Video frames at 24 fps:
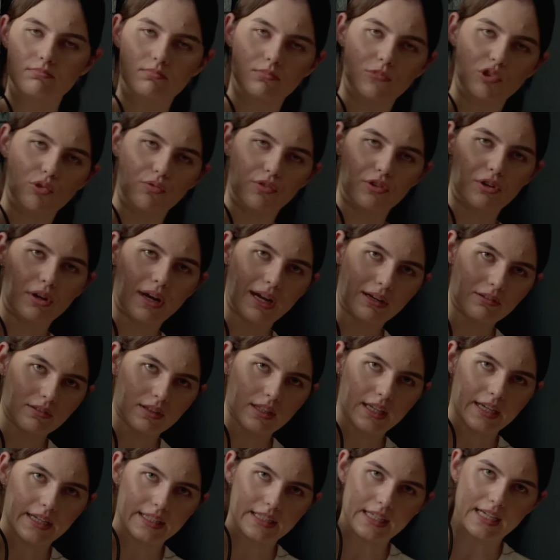move around
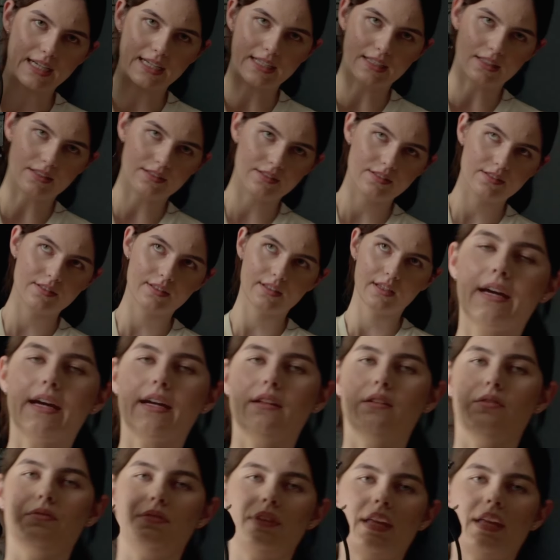like that. It's kind of